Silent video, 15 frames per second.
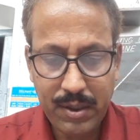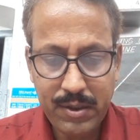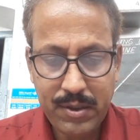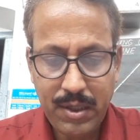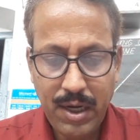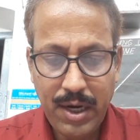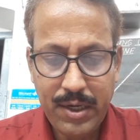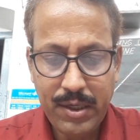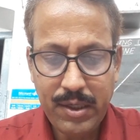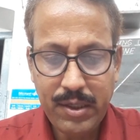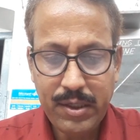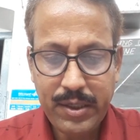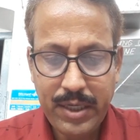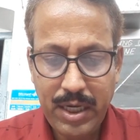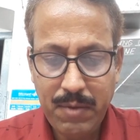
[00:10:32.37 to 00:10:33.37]

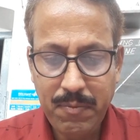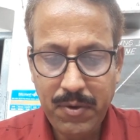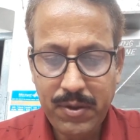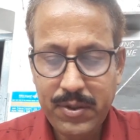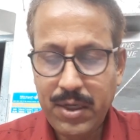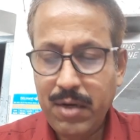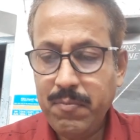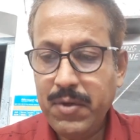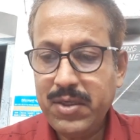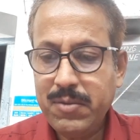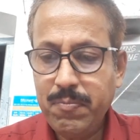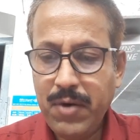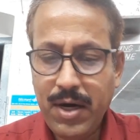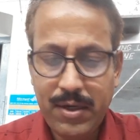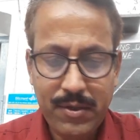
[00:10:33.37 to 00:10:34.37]
and cables and bus
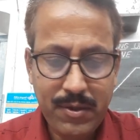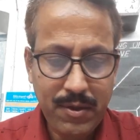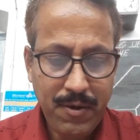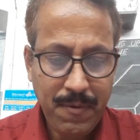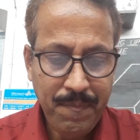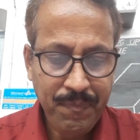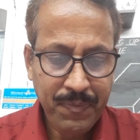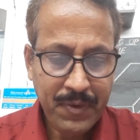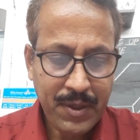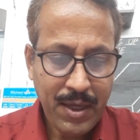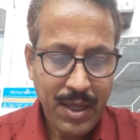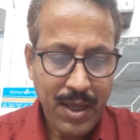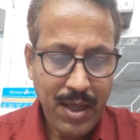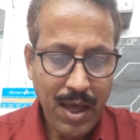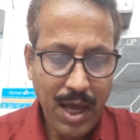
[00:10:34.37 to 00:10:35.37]
bars.
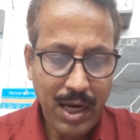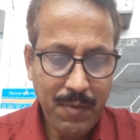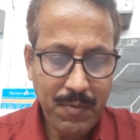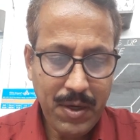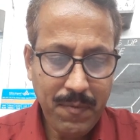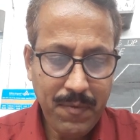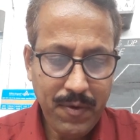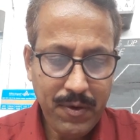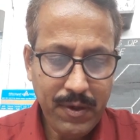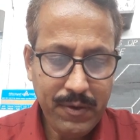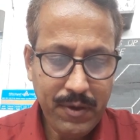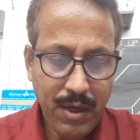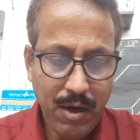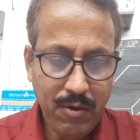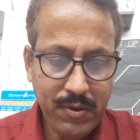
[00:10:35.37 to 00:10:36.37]
Aluminum
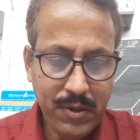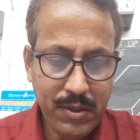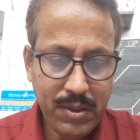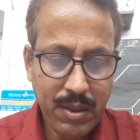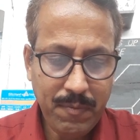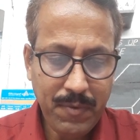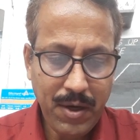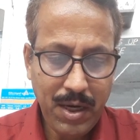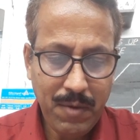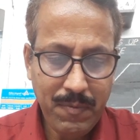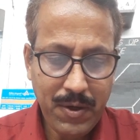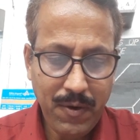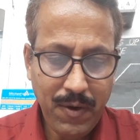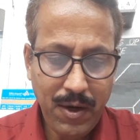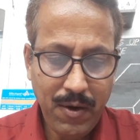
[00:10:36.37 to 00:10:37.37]
alloy system.
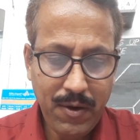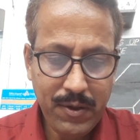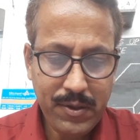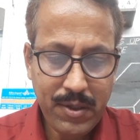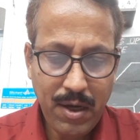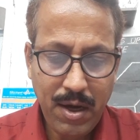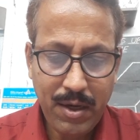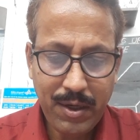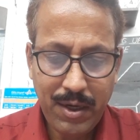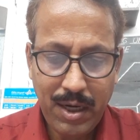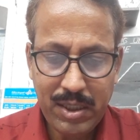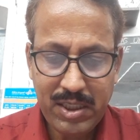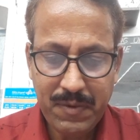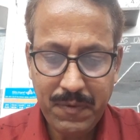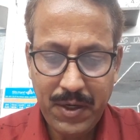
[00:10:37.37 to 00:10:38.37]
Aluminum alloys are
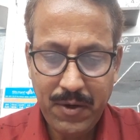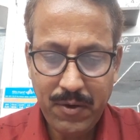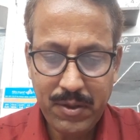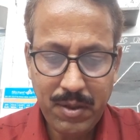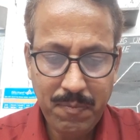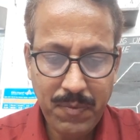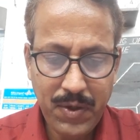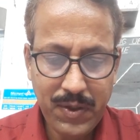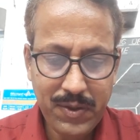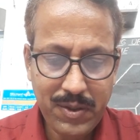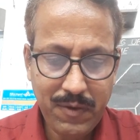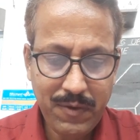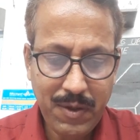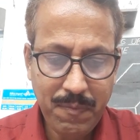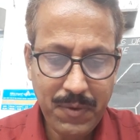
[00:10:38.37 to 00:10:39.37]
classified on the basis
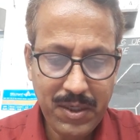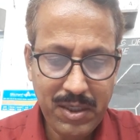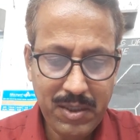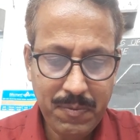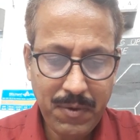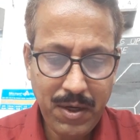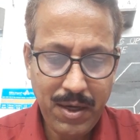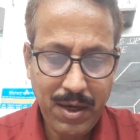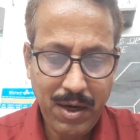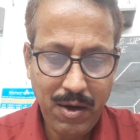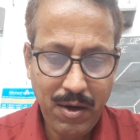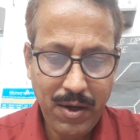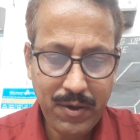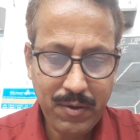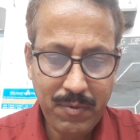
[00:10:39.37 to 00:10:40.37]
of the principal
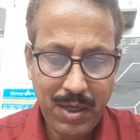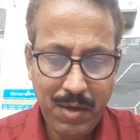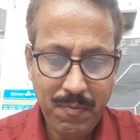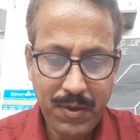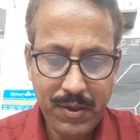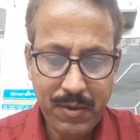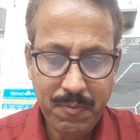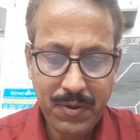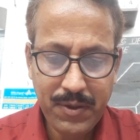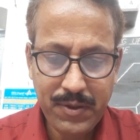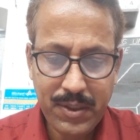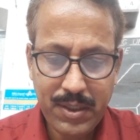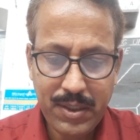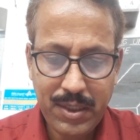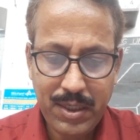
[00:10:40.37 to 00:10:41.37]
alloying element
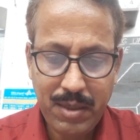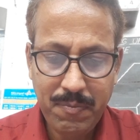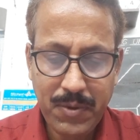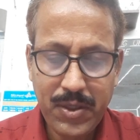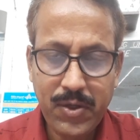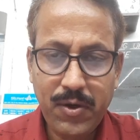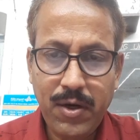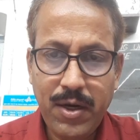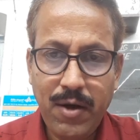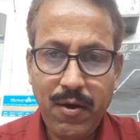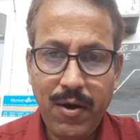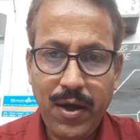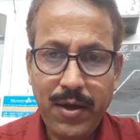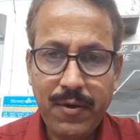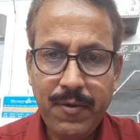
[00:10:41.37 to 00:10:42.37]
present in a particular
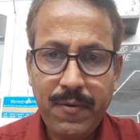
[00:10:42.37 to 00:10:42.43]
alloy.